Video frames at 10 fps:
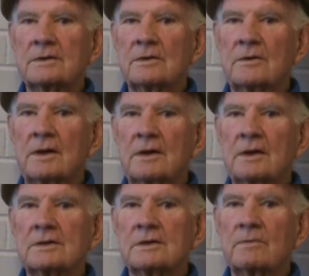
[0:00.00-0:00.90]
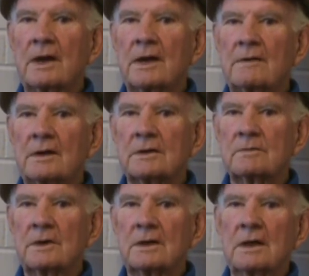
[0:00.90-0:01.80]
so they did supply things.
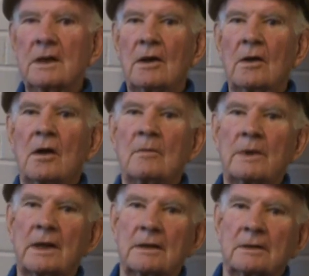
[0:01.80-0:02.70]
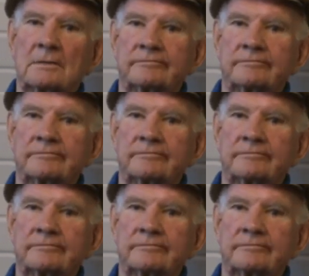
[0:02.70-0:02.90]
But all men.